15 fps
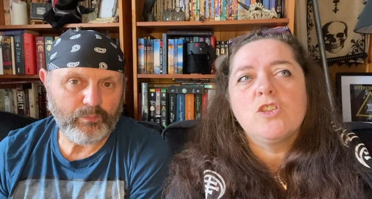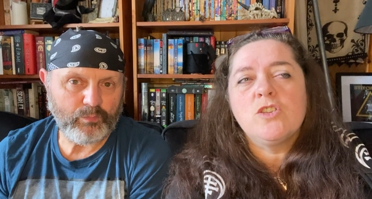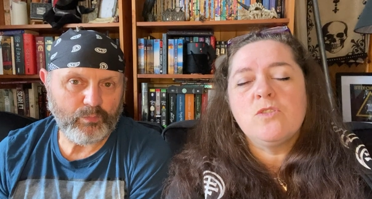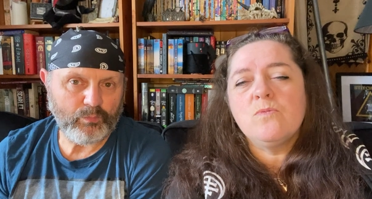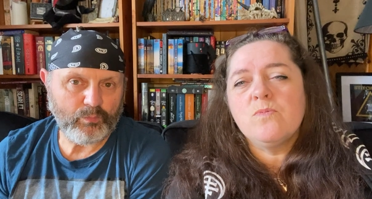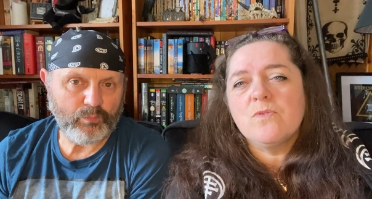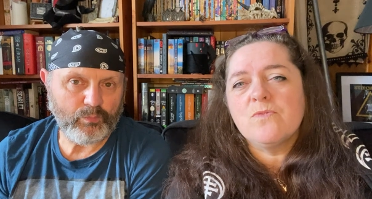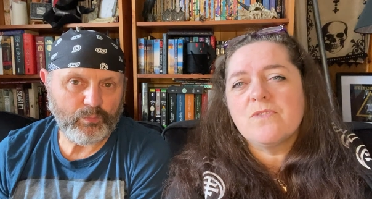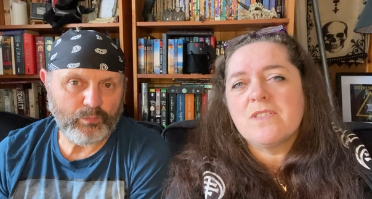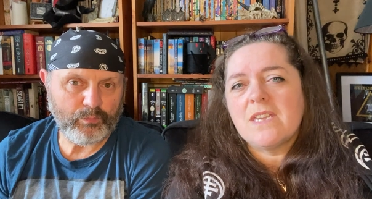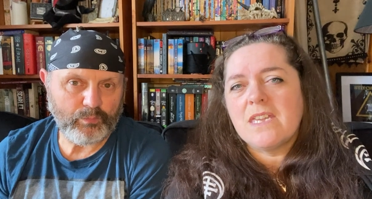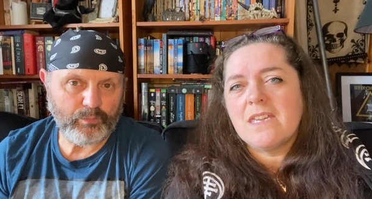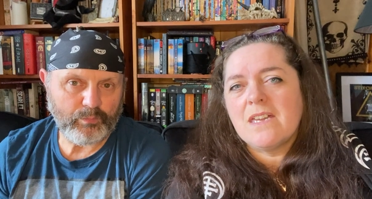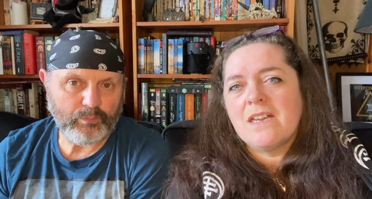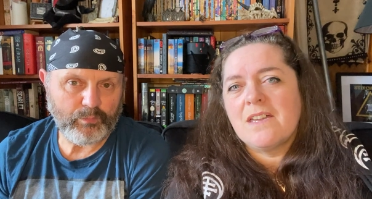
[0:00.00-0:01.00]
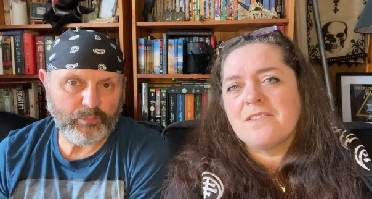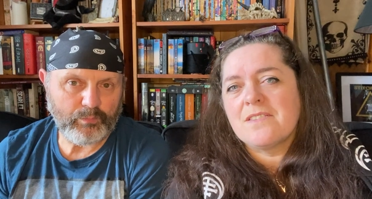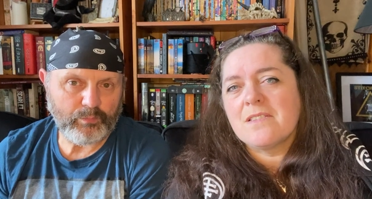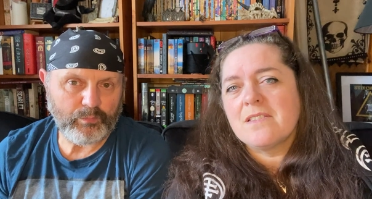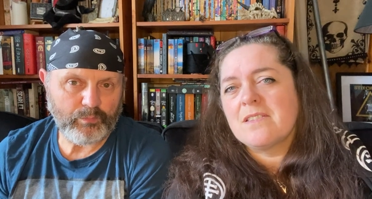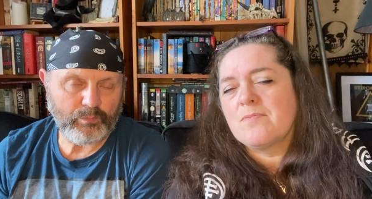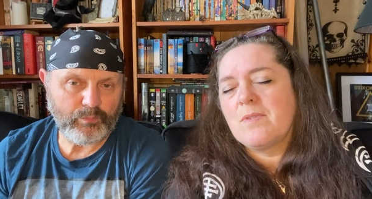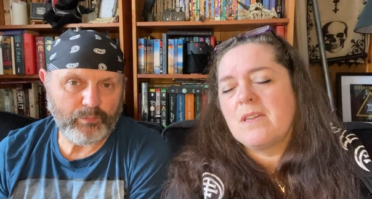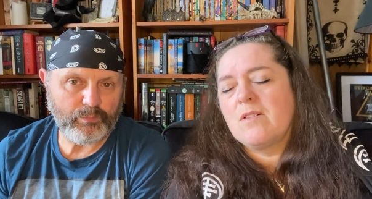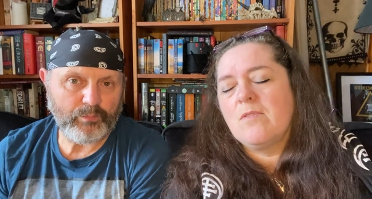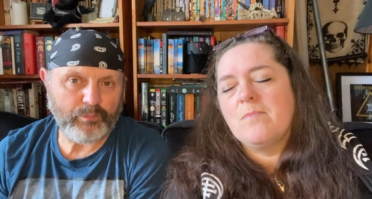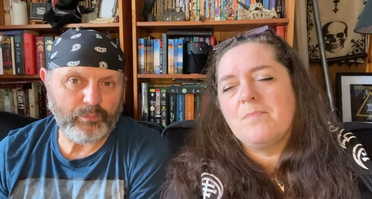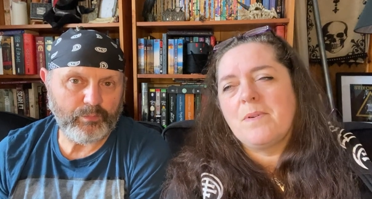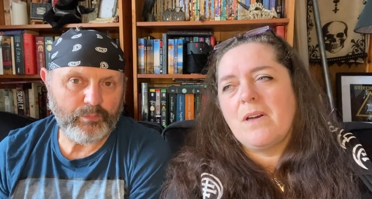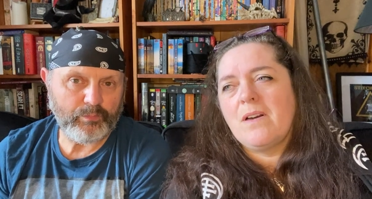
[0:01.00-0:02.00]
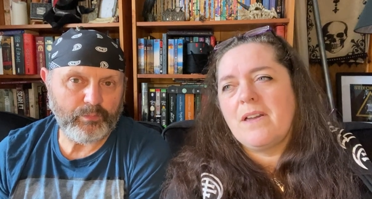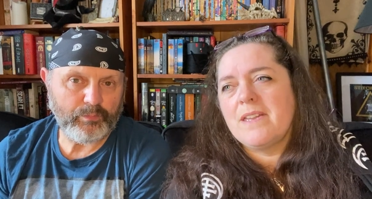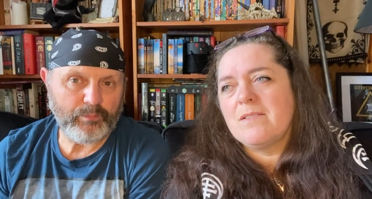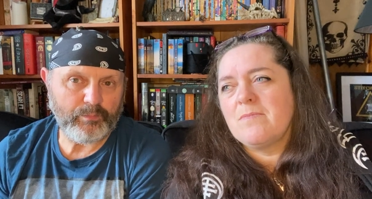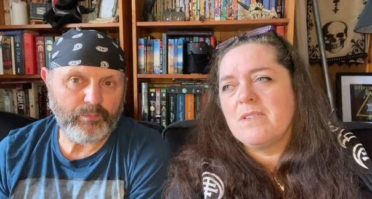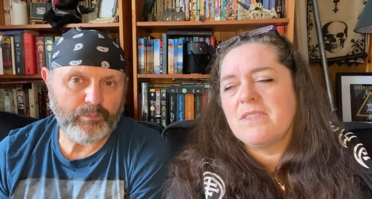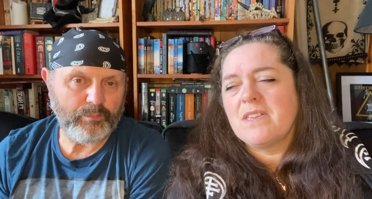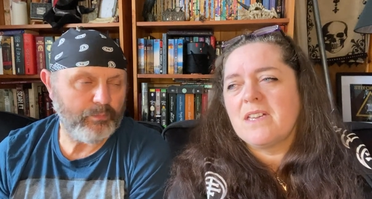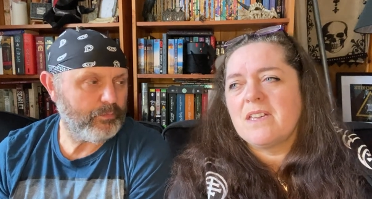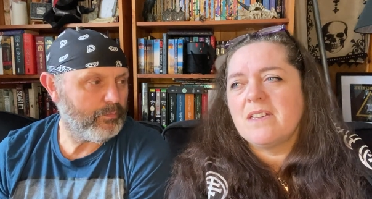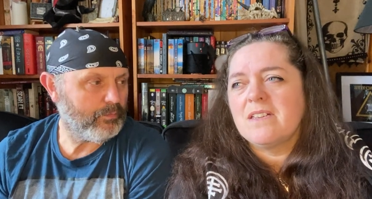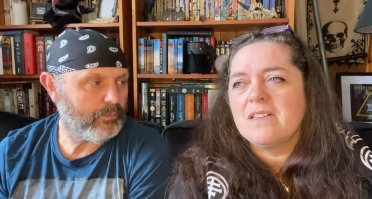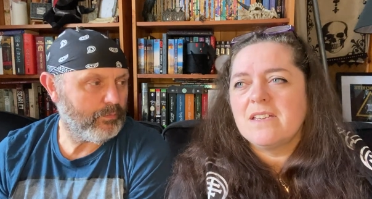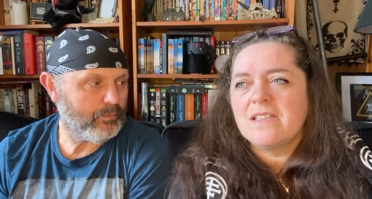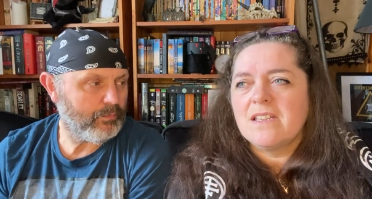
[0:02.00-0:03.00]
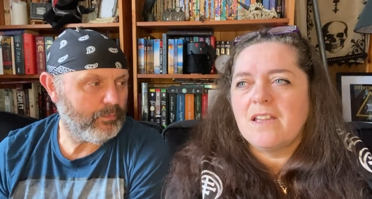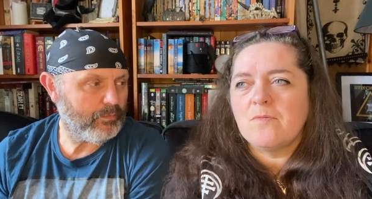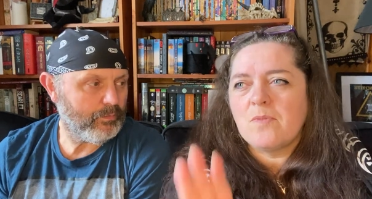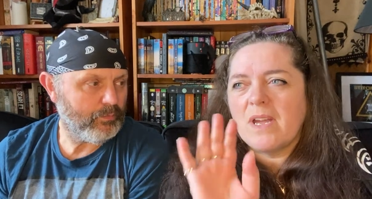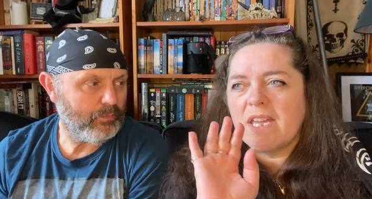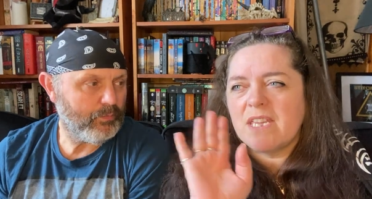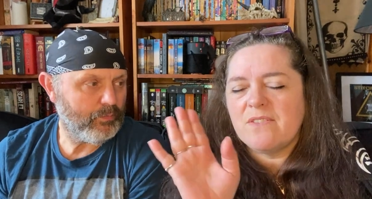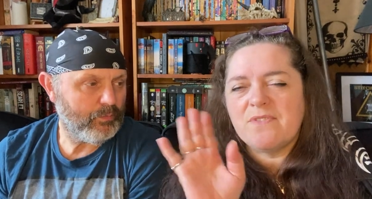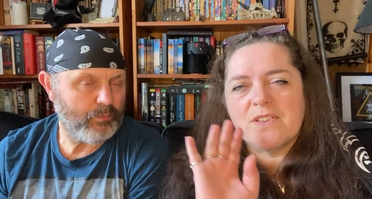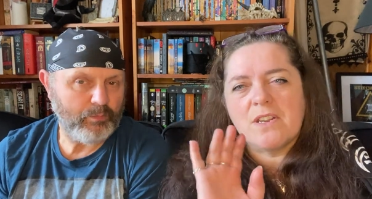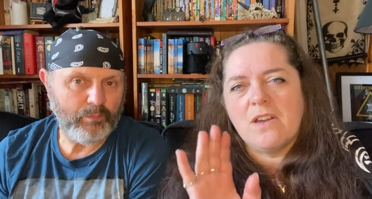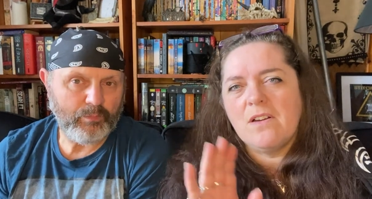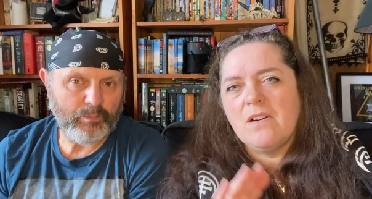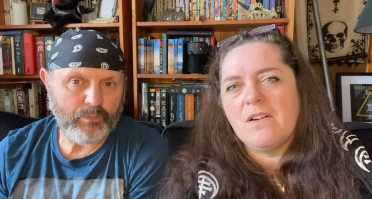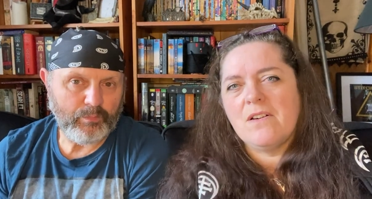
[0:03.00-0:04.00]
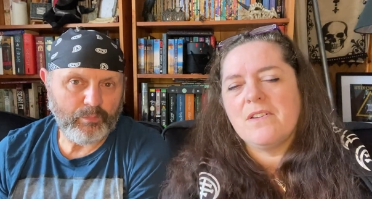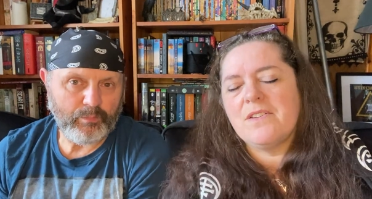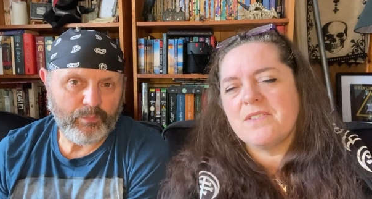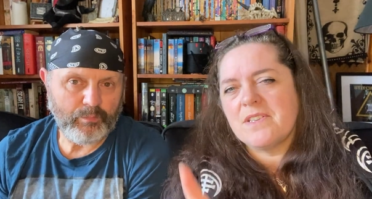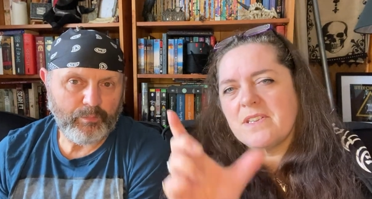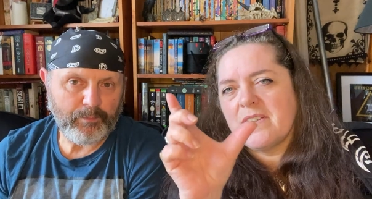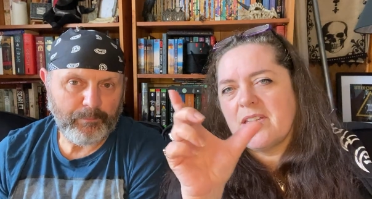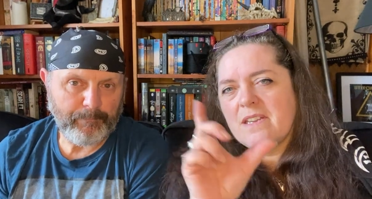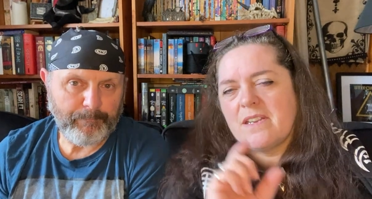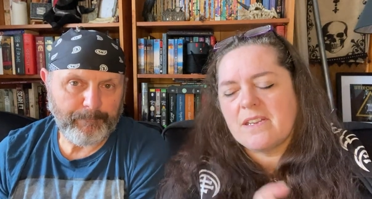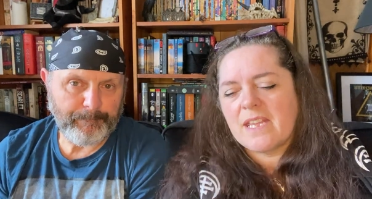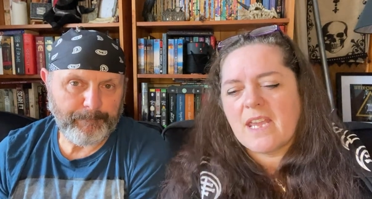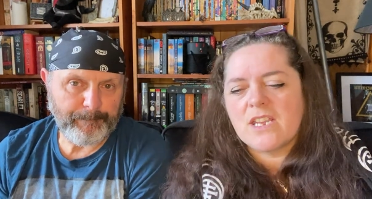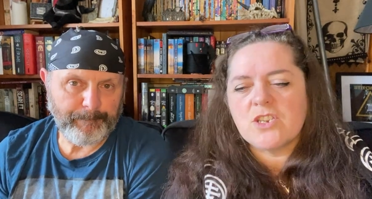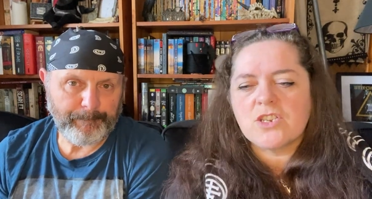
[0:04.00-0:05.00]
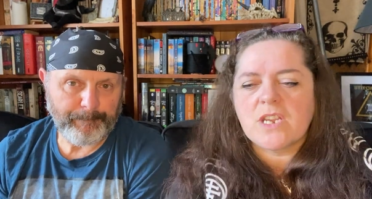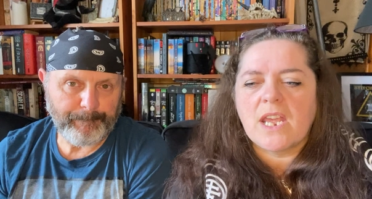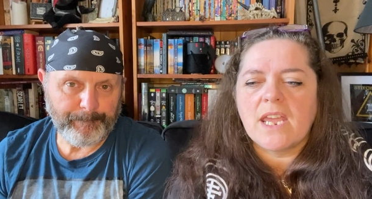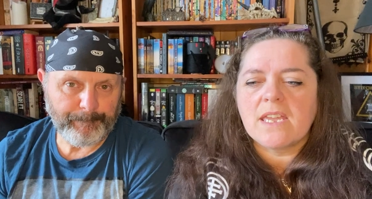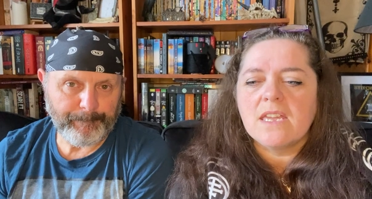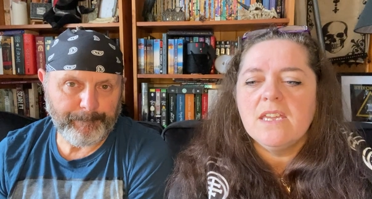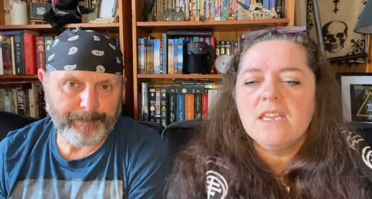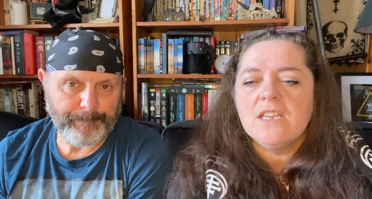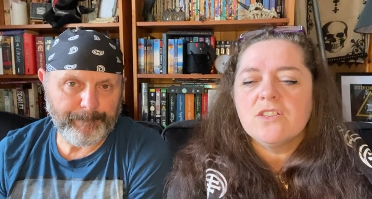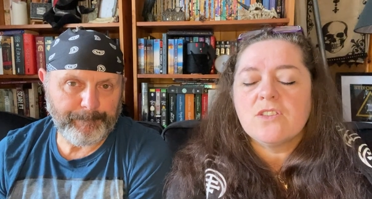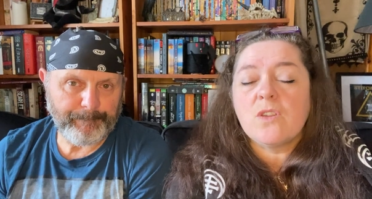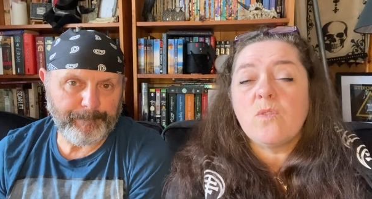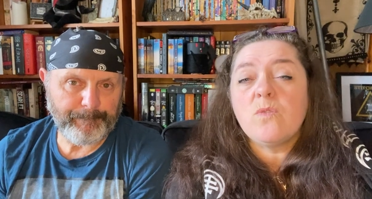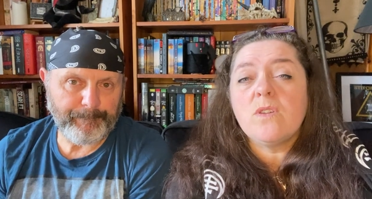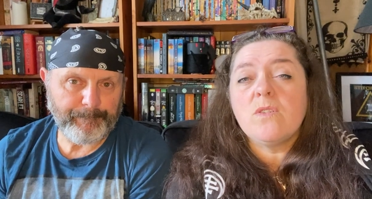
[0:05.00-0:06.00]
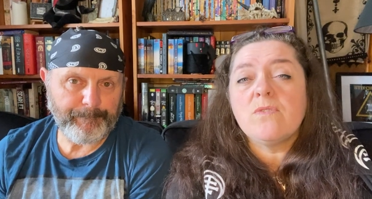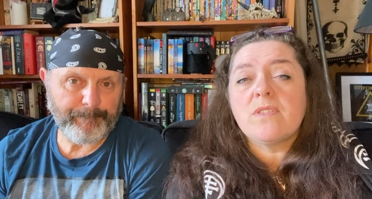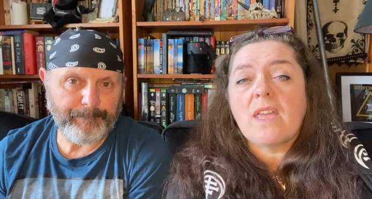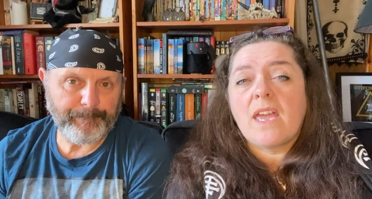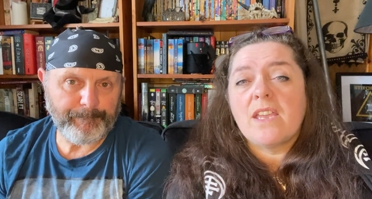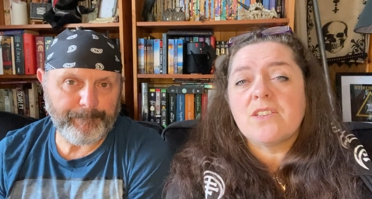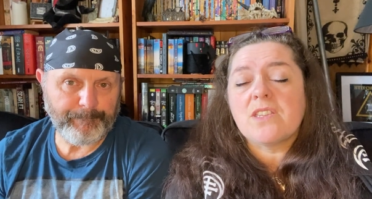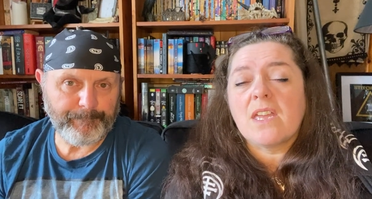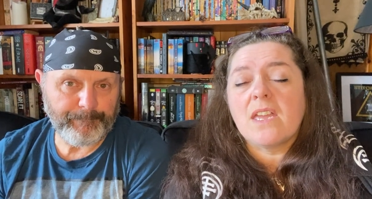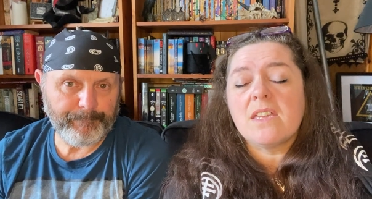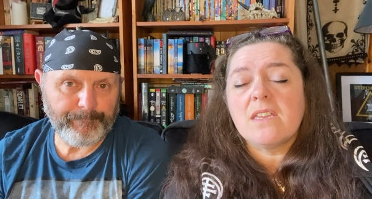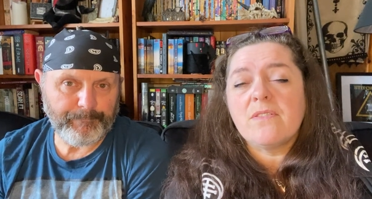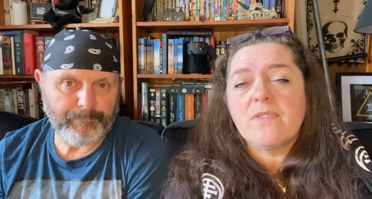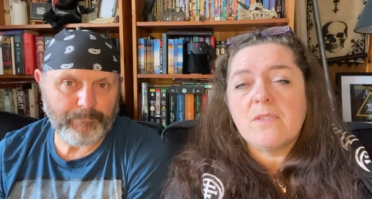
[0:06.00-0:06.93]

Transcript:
Speaker 1: you will see us swing on by with a, a, a wave and a heart and a, and a hashtag. Do use the hashtag if